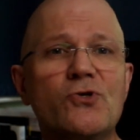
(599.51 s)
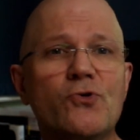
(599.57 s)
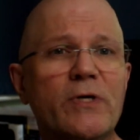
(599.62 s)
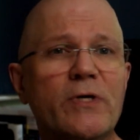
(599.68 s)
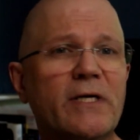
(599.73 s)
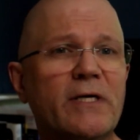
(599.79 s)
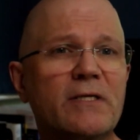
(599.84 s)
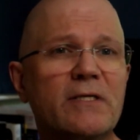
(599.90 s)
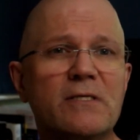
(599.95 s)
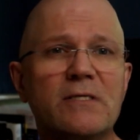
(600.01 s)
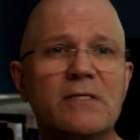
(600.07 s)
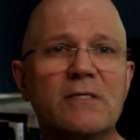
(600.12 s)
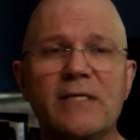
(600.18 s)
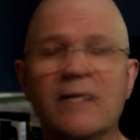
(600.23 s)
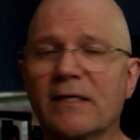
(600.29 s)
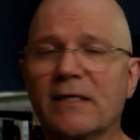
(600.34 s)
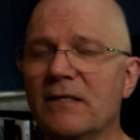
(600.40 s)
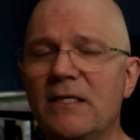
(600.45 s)
tricks,
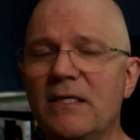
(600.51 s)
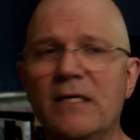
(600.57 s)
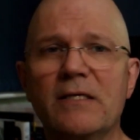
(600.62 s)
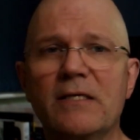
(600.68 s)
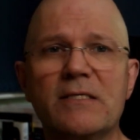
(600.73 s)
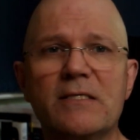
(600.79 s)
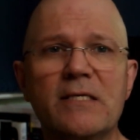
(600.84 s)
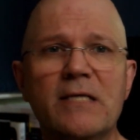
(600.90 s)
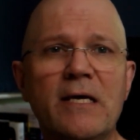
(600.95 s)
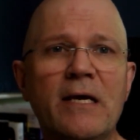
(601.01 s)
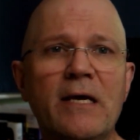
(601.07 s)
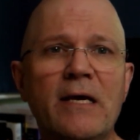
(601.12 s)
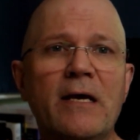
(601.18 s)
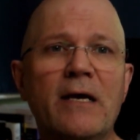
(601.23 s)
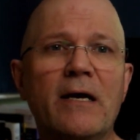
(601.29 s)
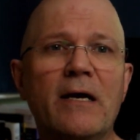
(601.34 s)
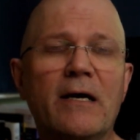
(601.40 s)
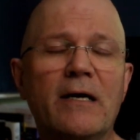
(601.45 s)
techniques,
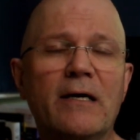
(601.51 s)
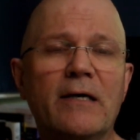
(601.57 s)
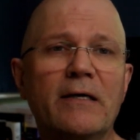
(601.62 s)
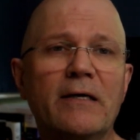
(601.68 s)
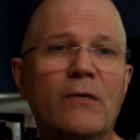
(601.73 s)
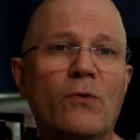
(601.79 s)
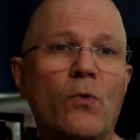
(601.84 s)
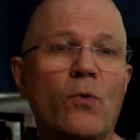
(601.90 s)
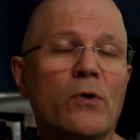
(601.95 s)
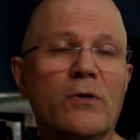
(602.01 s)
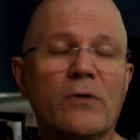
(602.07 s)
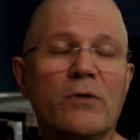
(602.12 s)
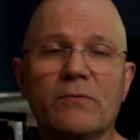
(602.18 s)
or